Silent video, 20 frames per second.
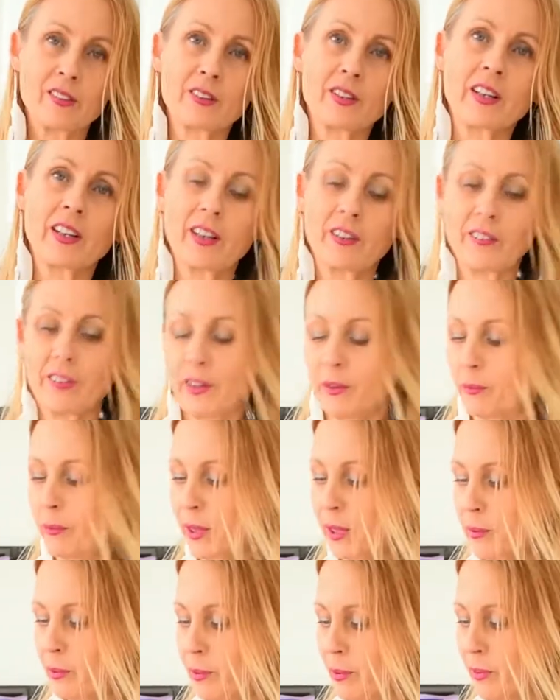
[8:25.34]
we'll have our
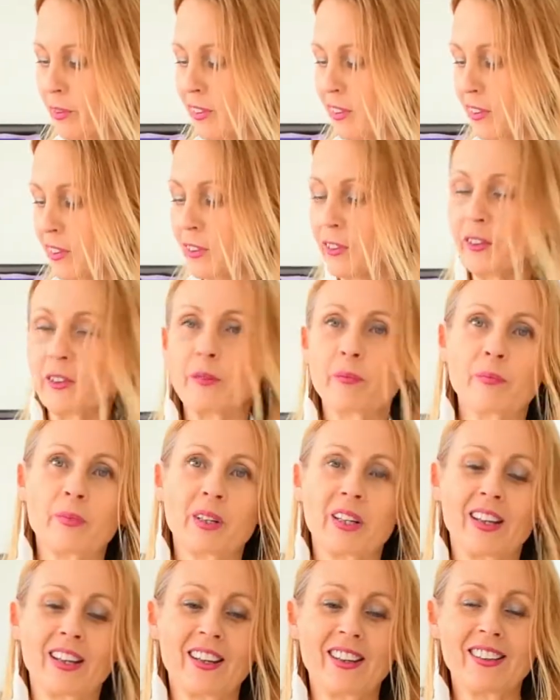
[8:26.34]
maple syrup
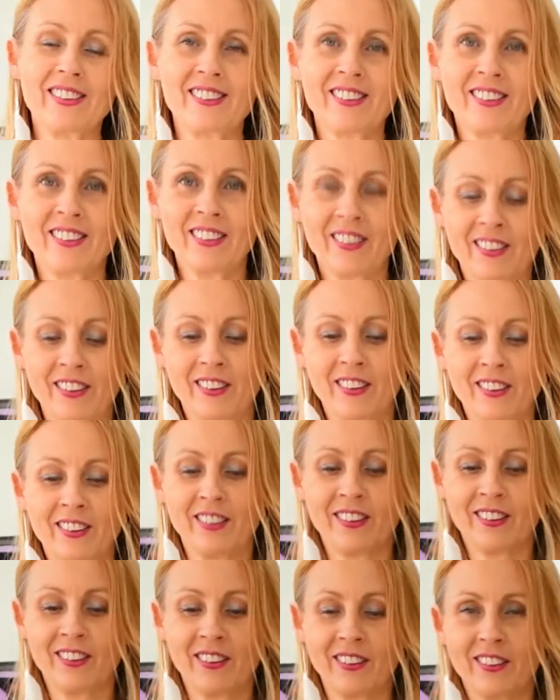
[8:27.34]
again,
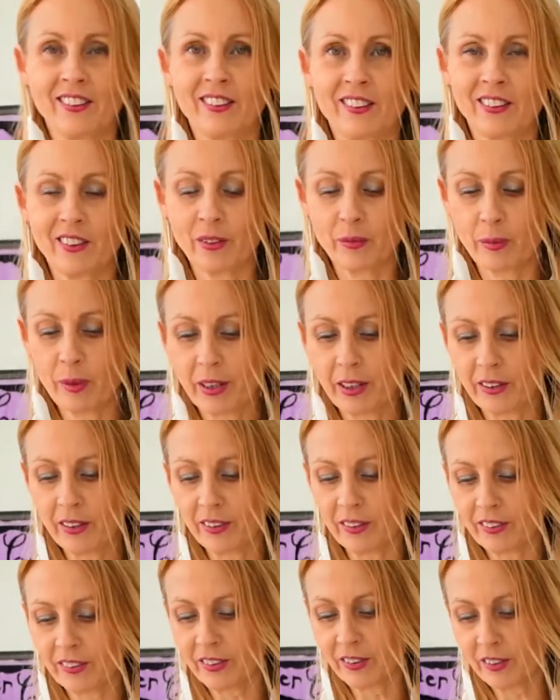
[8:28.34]

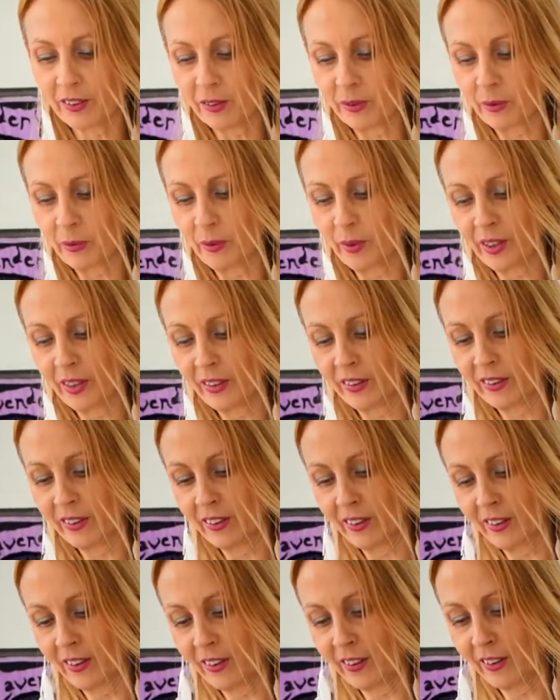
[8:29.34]
about
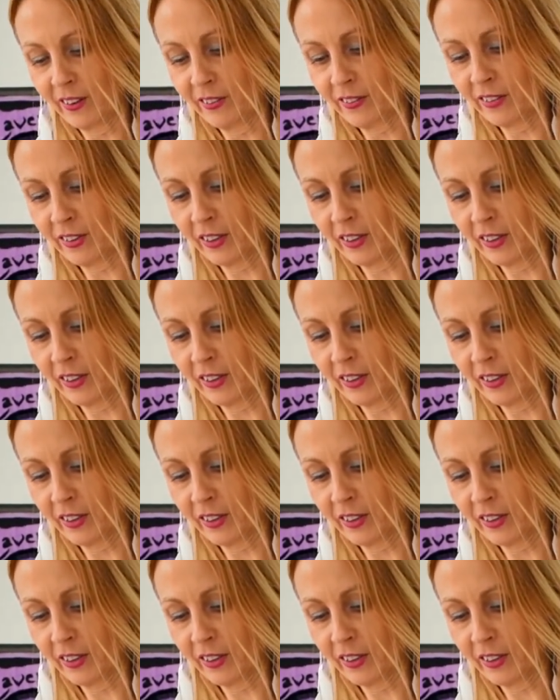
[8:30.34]
1.5